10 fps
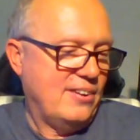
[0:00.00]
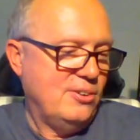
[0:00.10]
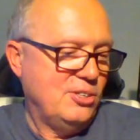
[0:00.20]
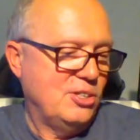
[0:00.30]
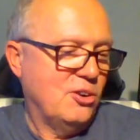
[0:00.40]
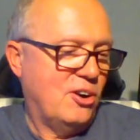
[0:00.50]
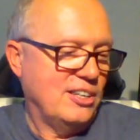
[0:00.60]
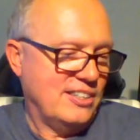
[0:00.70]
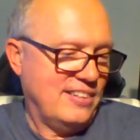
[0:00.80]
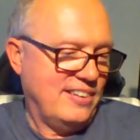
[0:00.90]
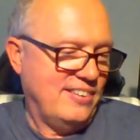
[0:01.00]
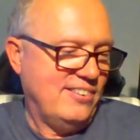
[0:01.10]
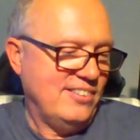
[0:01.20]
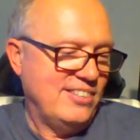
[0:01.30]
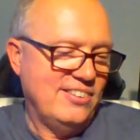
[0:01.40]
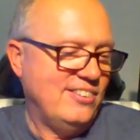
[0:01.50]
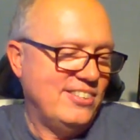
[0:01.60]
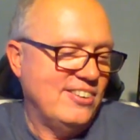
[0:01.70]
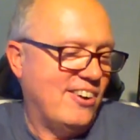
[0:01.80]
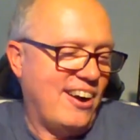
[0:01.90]
Who's George? Who's
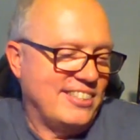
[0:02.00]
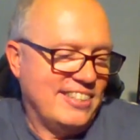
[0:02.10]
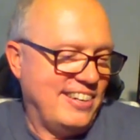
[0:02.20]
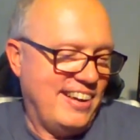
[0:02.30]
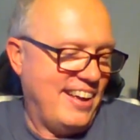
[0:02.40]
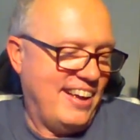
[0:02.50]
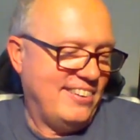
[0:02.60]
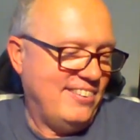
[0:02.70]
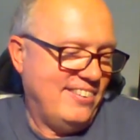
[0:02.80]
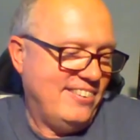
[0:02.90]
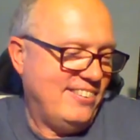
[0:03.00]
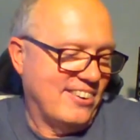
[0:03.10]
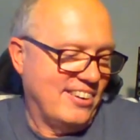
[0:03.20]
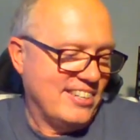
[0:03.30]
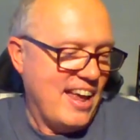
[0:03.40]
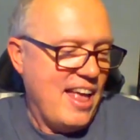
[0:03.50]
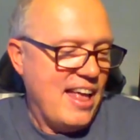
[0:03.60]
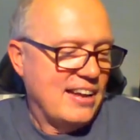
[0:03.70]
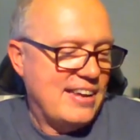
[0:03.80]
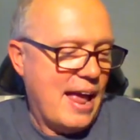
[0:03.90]
George? Who's George?
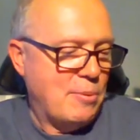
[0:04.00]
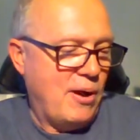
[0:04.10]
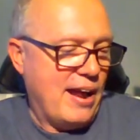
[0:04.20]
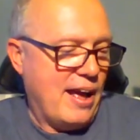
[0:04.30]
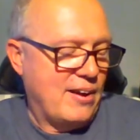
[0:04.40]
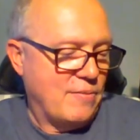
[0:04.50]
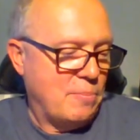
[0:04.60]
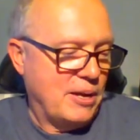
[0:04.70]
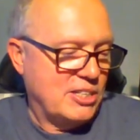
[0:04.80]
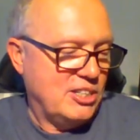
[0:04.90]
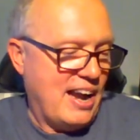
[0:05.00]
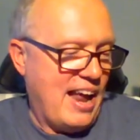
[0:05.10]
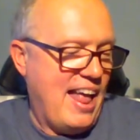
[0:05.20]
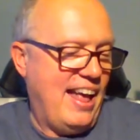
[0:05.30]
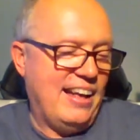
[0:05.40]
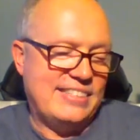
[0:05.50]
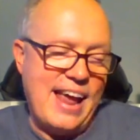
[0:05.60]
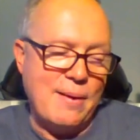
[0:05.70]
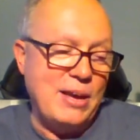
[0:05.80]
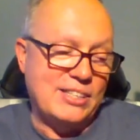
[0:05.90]
Tammy Ray, I don't have a picture.
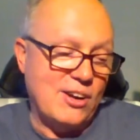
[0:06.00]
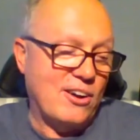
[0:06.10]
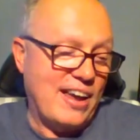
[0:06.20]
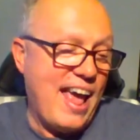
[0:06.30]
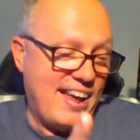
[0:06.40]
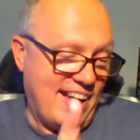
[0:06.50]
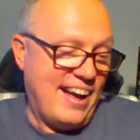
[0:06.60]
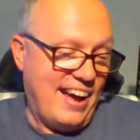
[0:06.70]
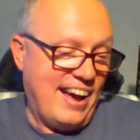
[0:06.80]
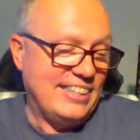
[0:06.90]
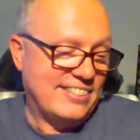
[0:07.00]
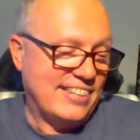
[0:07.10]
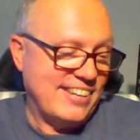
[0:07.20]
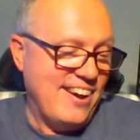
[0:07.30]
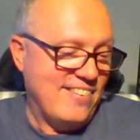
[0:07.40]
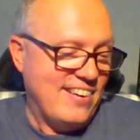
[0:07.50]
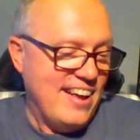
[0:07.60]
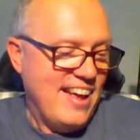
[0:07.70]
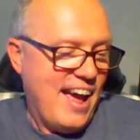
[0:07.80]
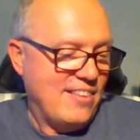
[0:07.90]
Tammy, it's okay. I trust you.
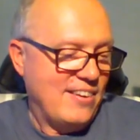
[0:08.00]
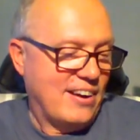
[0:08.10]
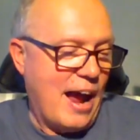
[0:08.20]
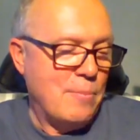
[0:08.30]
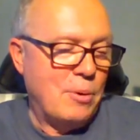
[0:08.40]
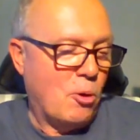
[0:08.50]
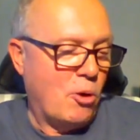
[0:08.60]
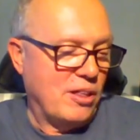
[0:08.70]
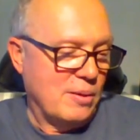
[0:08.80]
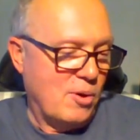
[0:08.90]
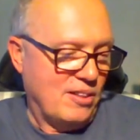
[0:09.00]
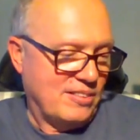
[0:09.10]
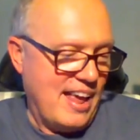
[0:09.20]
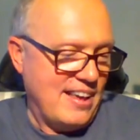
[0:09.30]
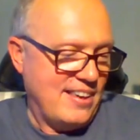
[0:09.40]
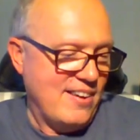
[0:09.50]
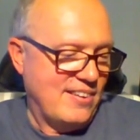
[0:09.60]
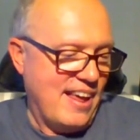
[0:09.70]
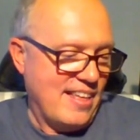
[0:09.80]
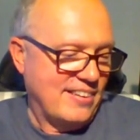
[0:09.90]
Heather Young, I'm reporting them all. Thank
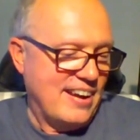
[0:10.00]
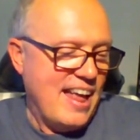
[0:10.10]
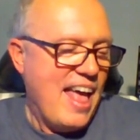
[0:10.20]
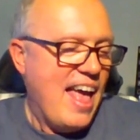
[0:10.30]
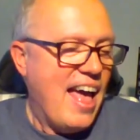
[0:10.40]
you, Heather.